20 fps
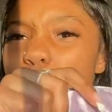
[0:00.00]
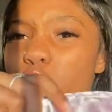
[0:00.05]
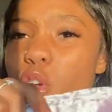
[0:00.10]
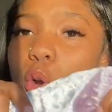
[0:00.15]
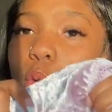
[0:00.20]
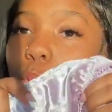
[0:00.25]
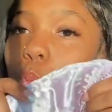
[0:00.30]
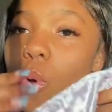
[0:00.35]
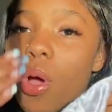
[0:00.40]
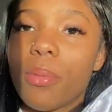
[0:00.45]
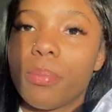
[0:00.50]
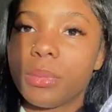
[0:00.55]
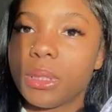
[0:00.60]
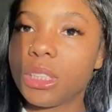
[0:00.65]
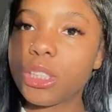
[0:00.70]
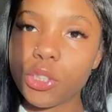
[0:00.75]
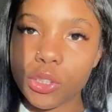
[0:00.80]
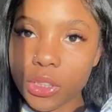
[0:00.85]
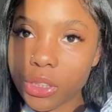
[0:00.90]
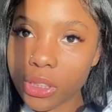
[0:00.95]
know what
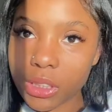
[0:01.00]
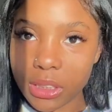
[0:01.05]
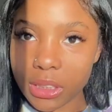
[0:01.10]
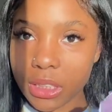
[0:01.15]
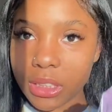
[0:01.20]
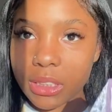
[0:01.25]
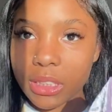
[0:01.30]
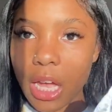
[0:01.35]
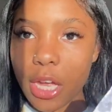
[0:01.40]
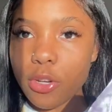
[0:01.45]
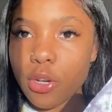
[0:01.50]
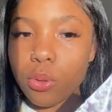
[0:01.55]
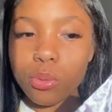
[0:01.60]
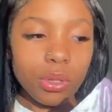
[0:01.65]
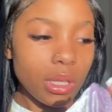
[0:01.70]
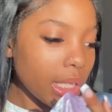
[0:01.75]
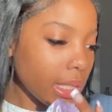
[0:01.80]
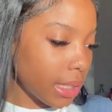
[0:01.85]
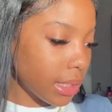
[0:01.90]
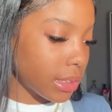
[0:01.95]
material this is i don't
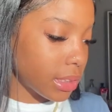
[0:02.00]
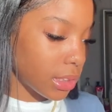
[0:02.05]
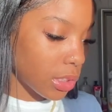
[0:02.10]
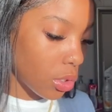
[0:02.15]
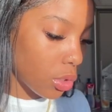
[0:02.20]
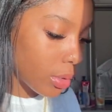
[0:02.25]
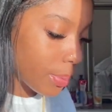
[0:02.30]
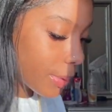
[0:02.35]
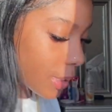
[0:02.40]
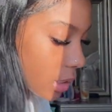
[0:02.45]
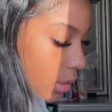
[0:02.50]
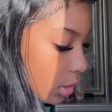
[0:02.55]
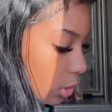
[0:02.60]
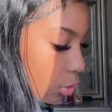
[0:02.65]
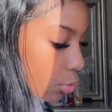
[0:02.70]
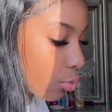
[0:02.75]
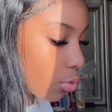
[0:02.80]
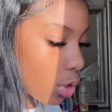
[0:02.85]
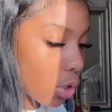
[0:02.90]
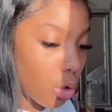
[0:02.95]
think it's silk because
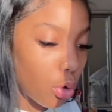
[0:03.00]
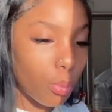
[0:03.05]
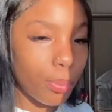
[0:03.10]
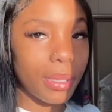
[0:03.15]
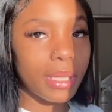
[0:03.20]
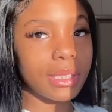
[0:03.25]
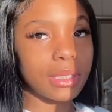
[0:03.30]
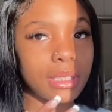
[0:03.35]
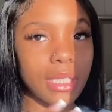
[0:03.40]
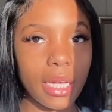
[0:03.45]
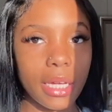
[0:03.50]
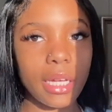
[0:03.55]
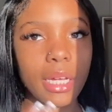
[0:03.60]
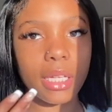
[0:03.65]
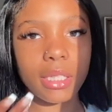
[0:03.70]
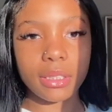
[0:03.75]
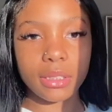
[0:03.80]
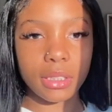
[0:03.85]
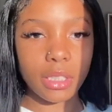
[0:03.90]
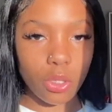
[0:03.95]
the robe is like
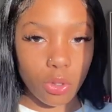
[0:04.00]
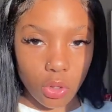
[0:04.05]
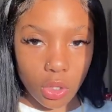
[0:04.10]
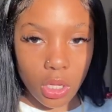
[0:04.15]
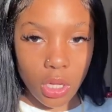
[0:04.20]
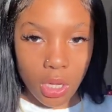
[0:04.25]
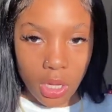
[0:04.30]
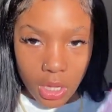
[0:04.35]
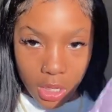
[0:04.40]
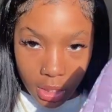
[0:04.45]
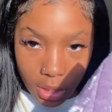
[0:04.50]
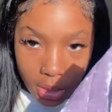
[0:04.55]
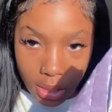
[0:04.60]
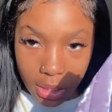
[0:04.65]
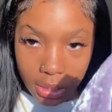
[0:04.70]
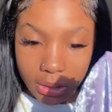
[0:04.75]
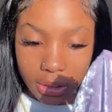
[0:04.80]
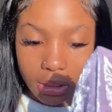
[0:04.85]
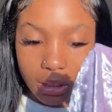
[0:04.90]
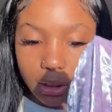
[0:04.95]
a silk
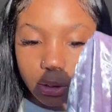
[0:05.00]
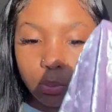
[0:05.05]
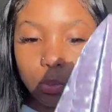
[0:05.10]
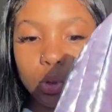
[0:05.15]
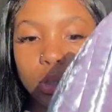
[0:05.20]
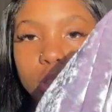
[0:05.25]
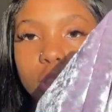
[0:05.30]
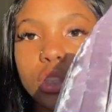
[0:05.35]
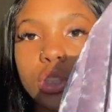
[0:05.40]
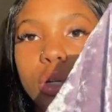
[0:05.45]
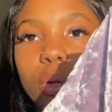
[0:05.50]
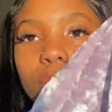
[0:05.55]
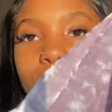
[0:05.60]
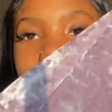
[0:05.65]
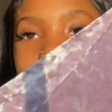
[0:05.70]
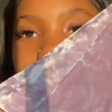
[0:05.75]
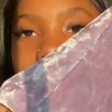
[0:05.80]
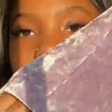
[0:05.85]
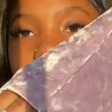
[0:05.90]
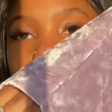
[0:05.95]
this is more so
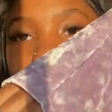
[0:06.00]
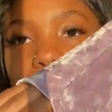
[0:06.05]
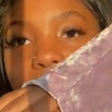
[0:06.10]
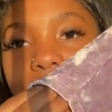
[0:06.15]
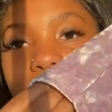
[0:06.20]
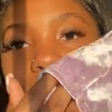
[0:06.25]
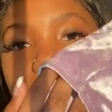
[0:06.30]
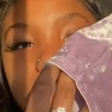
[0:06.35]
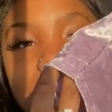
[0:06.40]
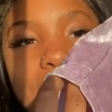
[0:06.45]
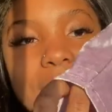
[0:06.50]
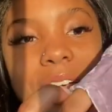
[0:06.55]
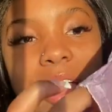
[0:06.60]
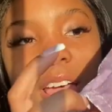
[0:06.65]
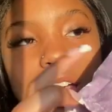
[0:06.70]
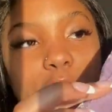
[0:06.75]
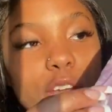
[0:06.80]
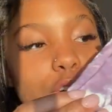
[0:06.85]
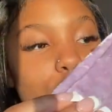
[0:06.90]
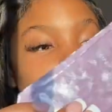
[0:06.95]
like a
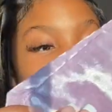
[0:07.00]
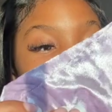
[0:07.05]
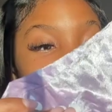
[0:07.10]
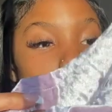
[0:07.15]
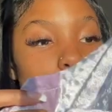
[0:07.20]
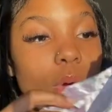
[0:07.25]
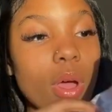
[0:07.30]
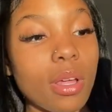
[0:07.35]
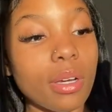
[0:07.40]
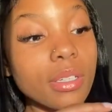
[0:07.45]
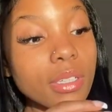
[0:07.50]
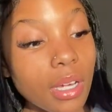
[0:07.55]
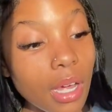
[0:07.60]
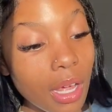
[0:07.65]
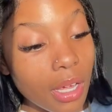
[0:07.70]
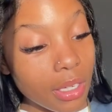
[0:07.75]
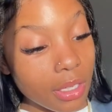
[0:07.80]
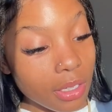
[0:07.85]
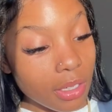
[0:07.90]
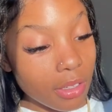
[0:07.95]
I don't know what
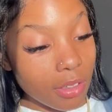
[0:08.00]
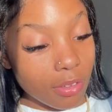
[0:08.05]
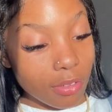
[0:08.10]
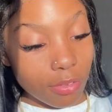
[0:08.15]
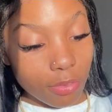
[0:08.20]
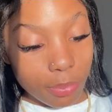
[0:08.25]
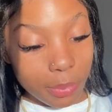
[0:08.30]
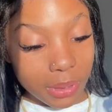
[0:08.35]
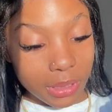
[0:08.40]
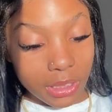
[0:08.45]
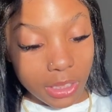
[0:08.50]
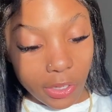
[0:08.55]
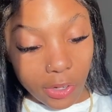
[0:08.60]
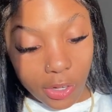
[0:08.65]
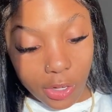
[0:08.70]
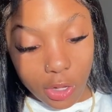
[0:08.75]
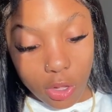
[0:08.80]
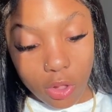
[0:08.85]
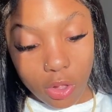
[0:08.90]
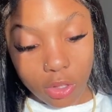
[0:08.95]
kind of
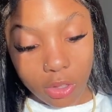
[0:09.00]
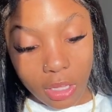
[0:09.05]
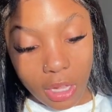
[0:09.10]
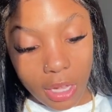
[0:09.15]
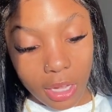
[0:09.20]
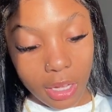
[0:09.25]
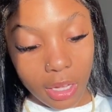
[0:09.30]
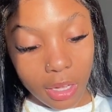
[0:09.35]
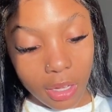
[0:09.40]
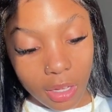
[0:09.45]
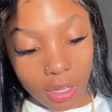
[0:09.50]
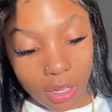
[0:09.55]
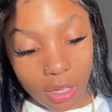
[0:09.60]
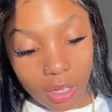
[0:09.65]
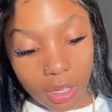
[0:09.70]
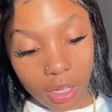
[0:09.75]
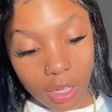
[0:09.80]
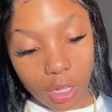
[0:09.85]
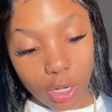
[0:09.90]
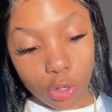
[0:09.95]
material. Like,
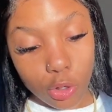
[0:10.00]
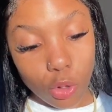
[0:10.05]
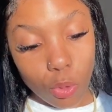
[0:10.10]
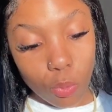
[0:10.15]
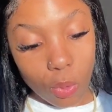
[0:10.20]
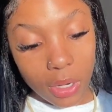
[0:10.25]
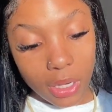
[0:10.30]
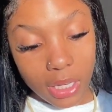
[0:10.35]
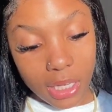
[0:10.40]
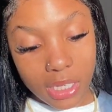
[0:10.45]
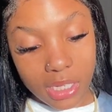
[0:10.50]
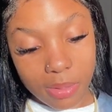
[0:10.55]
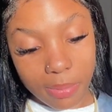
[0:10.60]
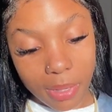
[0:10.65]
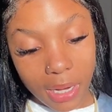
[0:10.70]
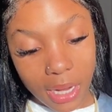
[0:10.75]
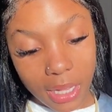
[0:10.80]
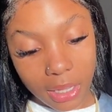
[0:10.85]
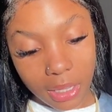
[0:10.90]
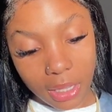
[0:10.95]
I don't know what it is,
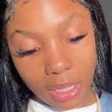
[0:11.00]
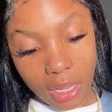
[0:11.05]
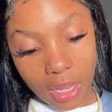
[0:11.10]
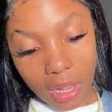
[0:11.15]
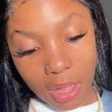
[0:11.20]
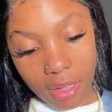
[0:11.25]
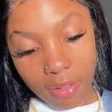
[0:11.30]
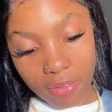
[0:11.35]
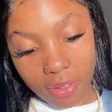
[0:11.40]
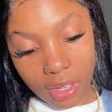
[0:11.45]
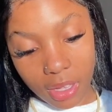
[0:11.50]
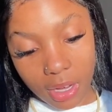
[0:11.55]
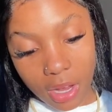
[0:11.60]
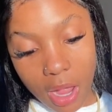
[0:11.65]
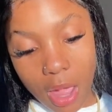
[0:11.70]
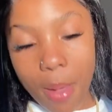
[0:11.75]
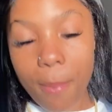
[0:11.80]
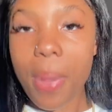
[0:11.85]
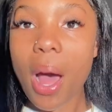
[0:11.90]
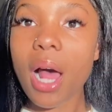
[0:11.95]
but I love it.
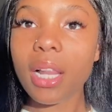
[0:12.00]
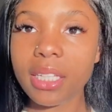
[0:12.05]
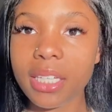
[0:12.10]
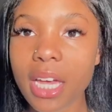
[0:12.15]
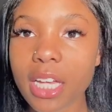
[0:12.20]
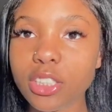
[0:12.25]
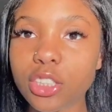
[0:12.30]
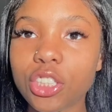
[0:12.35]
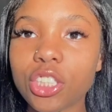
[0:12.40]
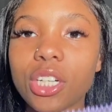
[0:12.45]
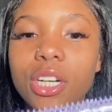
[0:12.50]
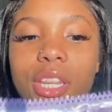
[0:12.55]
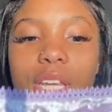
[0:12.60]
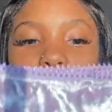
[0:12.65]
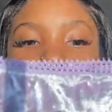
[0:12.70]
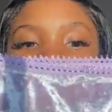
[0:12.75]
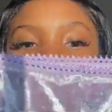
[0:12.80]
Polyester, there we